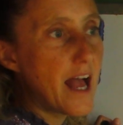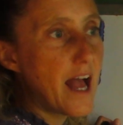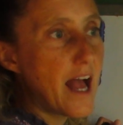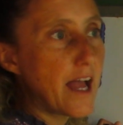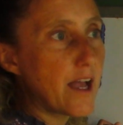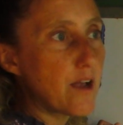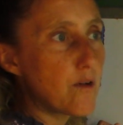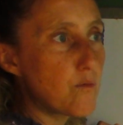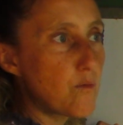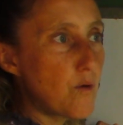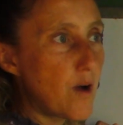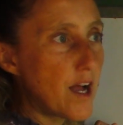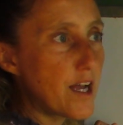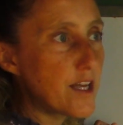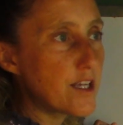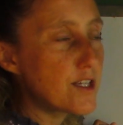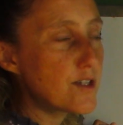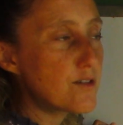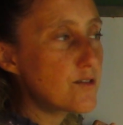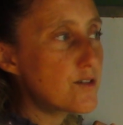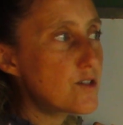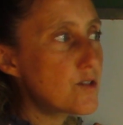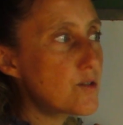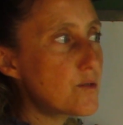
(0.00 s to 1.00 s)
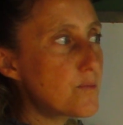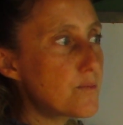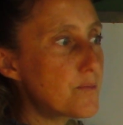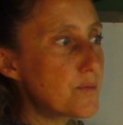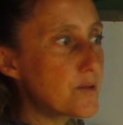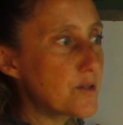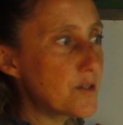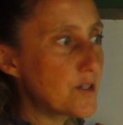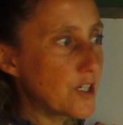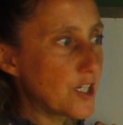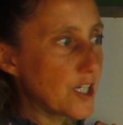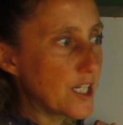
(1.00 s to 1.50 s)
I want you to
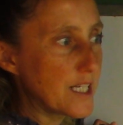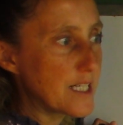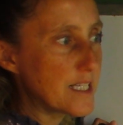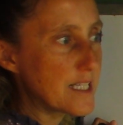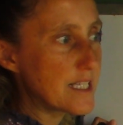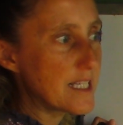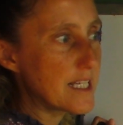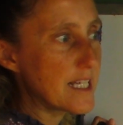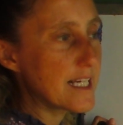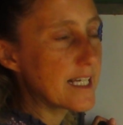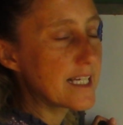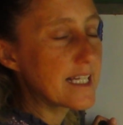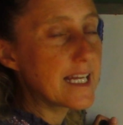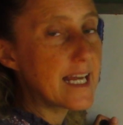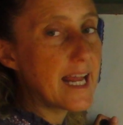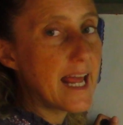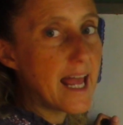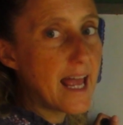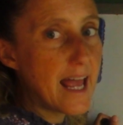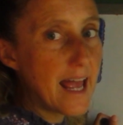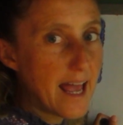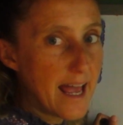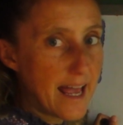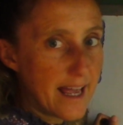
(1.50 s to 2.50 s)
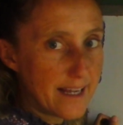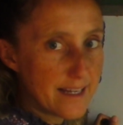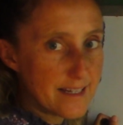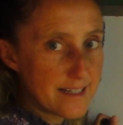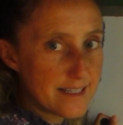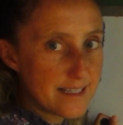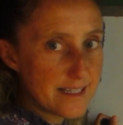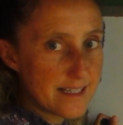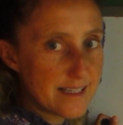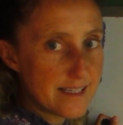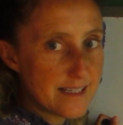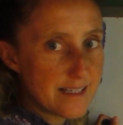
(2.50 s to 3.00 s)
put an X